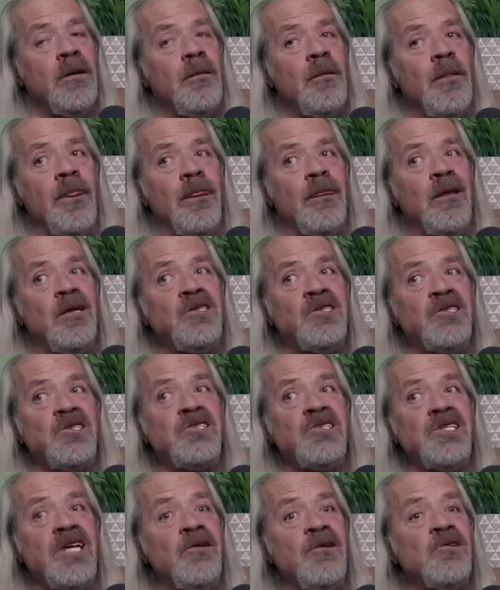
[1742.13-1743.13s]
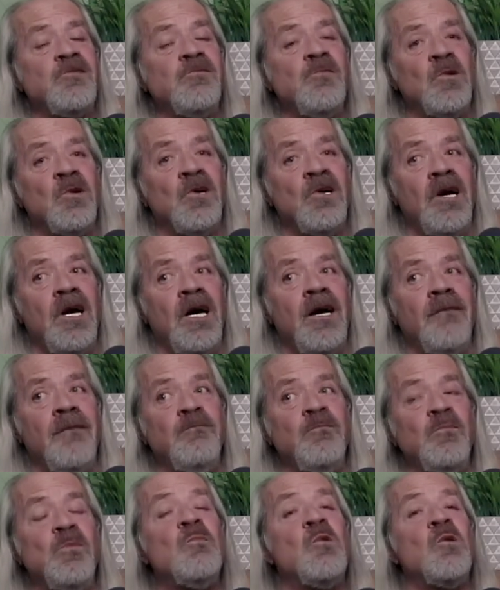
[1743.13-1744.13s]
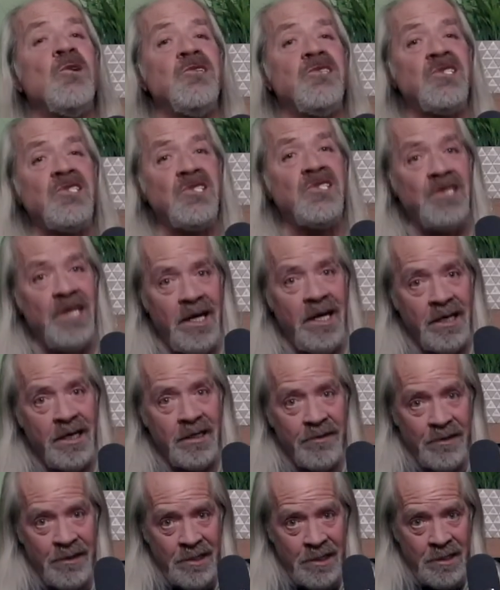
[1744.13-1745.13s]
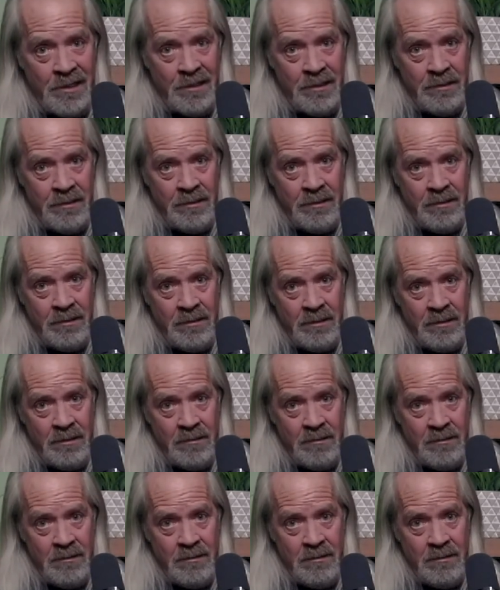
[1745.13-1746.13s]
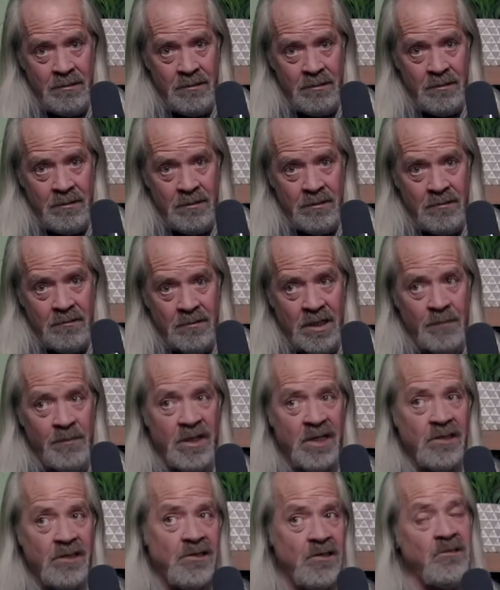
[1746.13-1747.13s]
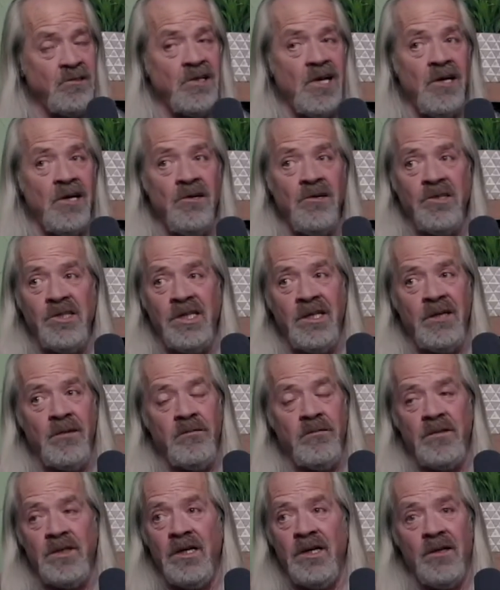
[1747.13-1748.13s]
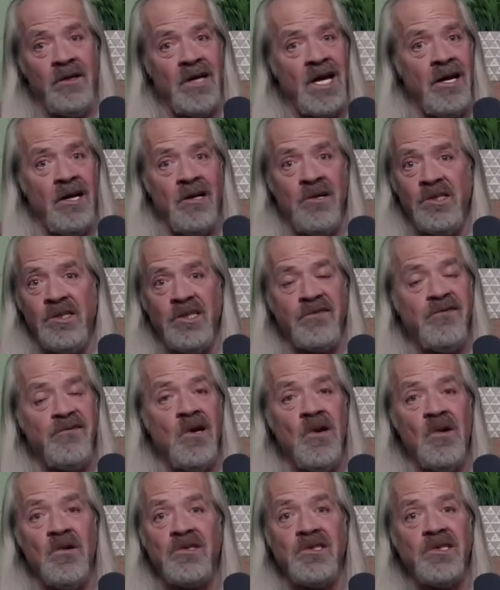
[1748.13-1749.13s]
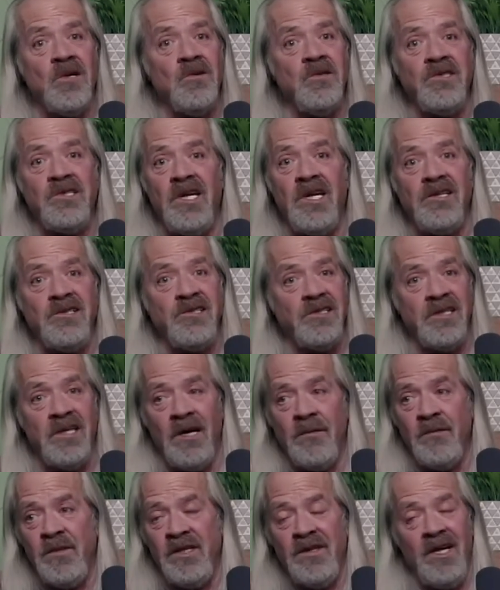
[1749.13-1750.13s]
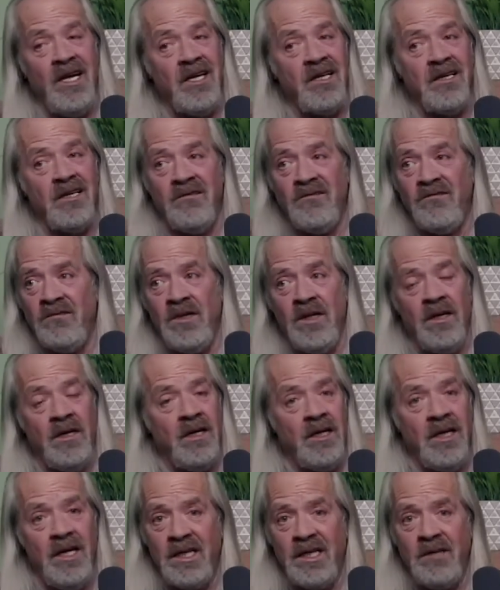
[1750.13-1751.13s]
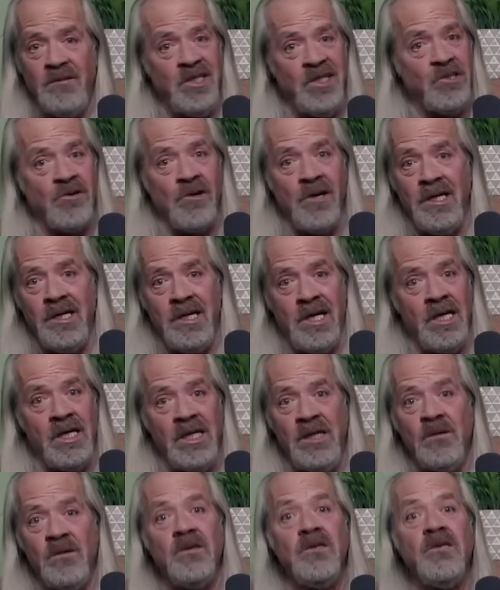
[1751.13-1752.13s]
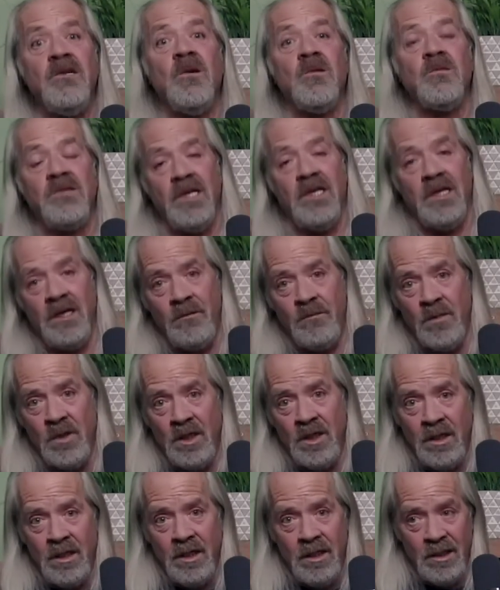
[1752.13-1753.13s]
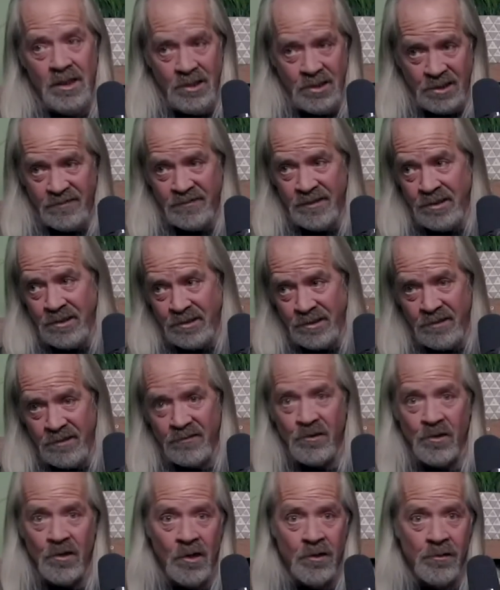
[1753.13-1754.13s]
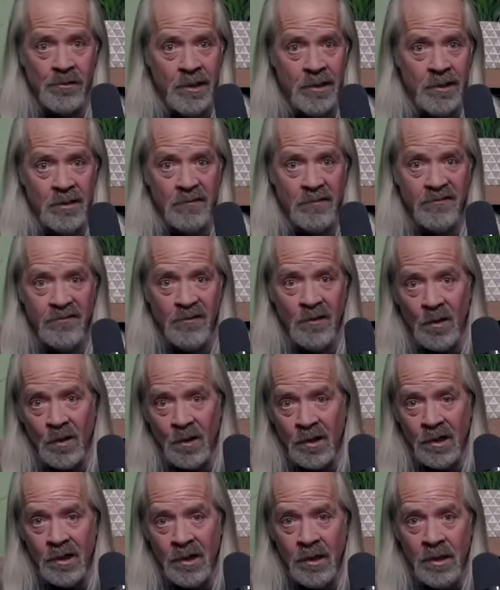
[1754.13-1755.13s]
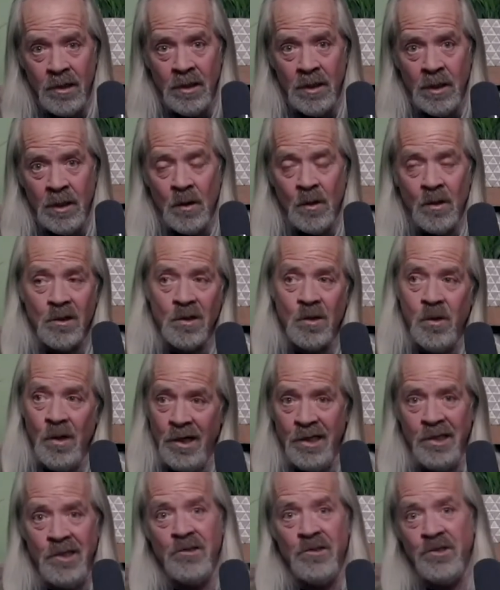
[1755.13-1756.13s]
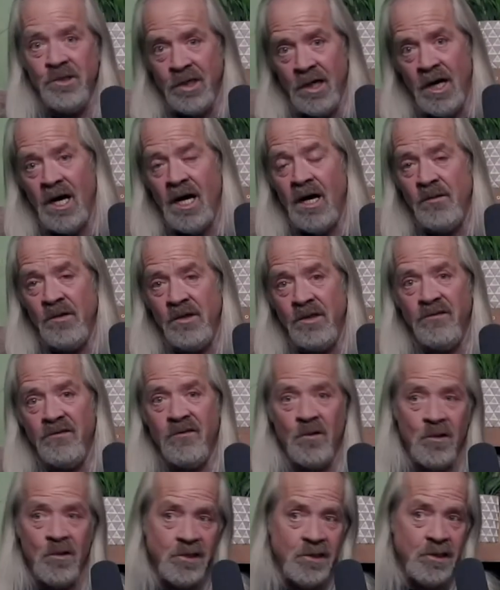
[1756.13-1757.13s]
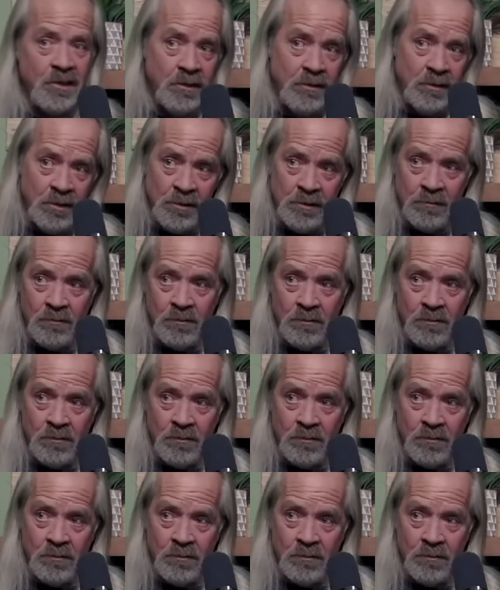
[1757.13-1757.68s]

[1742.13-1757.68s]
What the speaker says: let's just say there's more at stake there. Right? Because those energy, that energy's flowing so intensely. I mean, it can be drained out of you in no time. And then you just find yourself crawling around on the floor, or quitting your job and divorcing